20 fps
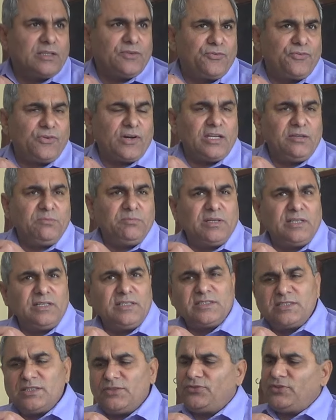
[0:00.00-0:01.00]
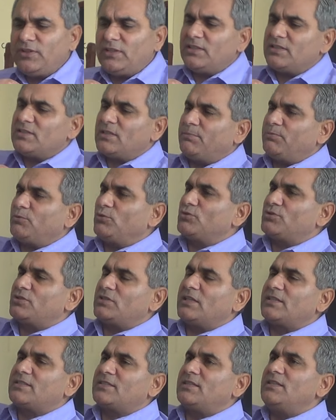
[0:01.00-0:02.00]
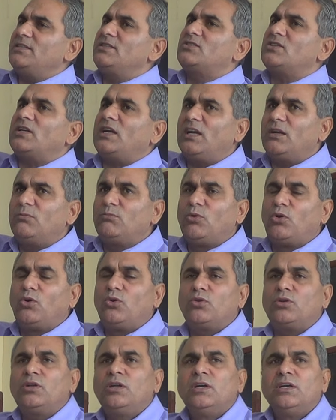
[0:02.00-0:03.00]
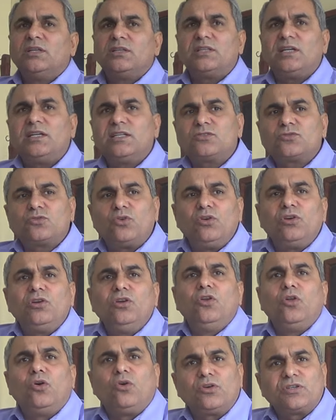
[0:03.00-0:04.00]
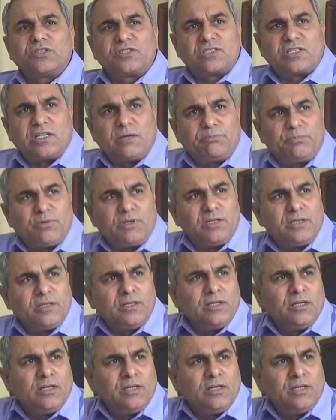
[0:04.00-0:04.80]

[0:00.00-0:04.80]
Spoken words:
the fiber is, if it is up to 6 inch and more, that is called long staple.